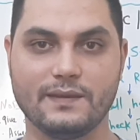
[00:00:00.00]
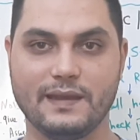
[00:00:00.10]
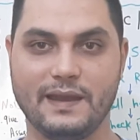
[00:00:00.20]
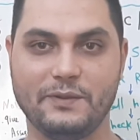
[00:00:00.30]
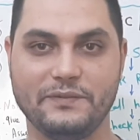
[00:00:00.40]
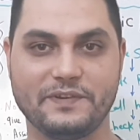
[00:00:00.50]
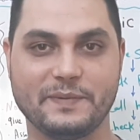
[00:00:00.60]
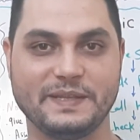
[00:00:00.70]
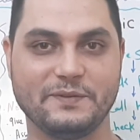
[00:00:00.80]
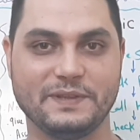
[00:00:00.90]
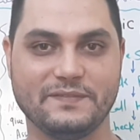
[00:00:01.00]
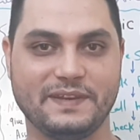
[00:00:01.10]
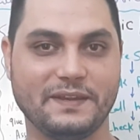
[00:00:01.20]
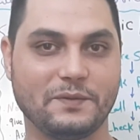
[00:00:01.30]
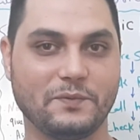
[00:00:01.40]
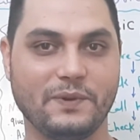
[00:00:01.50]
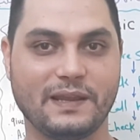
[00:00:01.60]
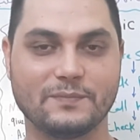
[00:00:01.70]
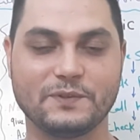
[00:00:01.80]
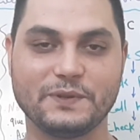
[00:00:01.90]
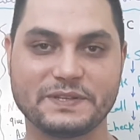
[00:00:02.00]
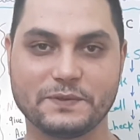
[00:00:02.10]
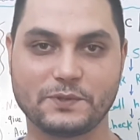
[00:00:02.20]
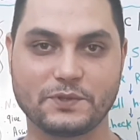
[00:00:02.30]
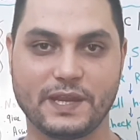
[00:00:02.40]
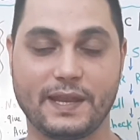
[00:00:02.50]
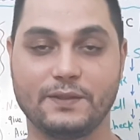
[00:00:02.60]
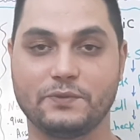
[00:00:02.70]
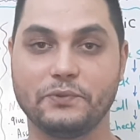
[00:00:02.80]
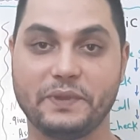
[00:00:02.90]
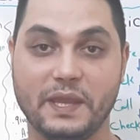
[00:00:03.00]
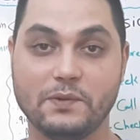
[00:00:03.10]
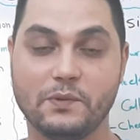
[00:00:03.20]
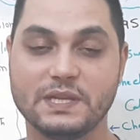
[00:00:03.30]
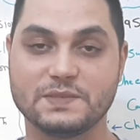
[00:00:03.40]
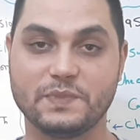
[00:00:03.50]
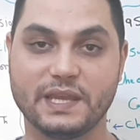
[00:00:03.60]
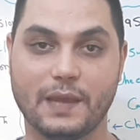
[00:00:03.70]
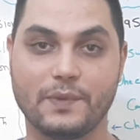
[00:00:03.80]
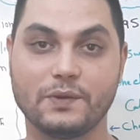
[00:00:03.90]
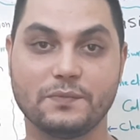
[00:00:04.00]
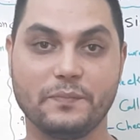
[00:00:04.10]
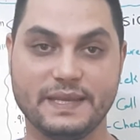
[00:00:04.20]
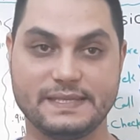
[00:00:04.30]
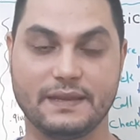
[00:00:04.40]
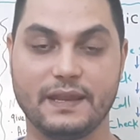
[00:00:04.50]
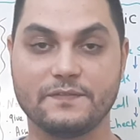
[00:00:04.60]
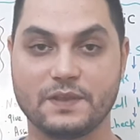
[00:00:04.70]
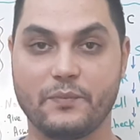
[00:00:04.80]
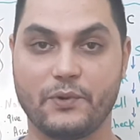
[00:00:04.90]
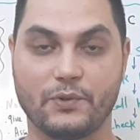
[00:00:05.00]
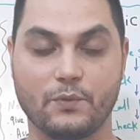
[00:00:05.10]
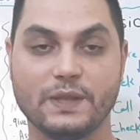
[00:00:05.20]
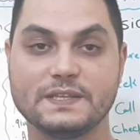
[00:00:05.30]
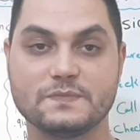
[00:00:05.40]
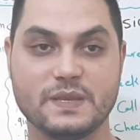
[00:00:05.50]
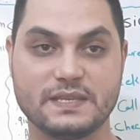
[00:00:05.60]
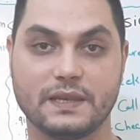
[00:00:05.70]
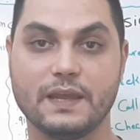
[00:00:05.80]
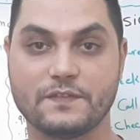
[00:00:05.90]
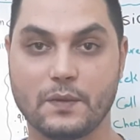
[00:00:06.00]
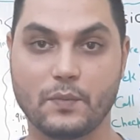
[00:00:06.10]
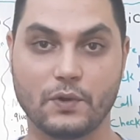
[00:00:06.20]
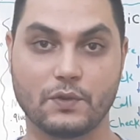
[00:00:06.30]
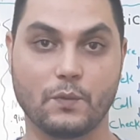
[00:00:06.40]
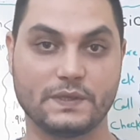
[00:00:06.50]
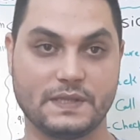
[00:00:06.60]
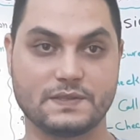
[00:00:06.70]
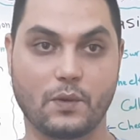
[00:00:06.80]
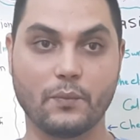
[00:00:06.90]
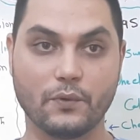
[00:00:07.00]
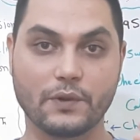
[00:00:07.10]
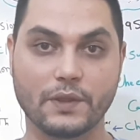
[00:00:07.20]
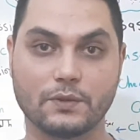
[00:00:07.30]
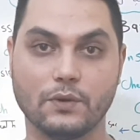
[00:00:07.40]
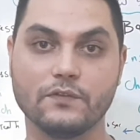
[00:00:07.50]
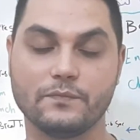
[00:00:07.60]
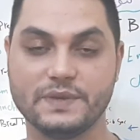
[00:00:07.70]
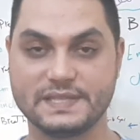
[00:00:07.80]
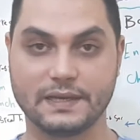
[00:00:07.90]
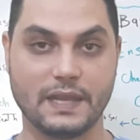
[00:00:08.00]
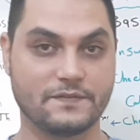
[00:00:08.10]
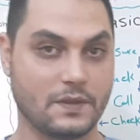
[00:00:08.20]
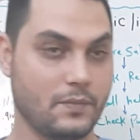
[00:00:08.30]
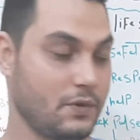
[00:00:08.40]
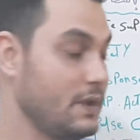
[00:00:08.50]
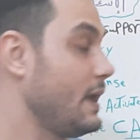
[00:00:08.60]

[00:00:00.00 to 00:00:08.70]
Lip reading: Hello everybody, good evening. Welcome to Nurse Untitled channel. Today we will speak about basic life support. What is basic life support? What is the component of basic life support?